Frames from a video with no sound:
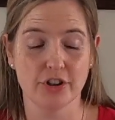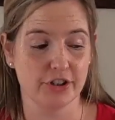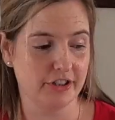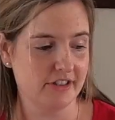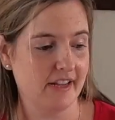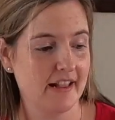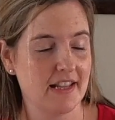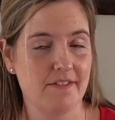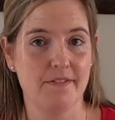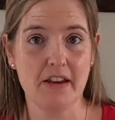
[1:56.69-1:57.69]
good,
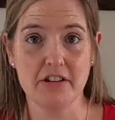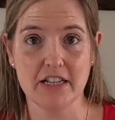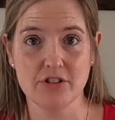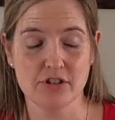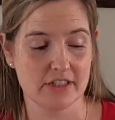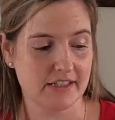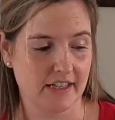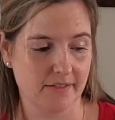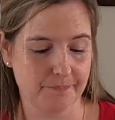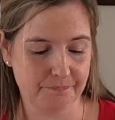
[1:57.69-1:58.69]
and they're very
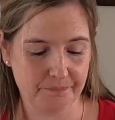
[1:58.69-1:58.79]
interesting.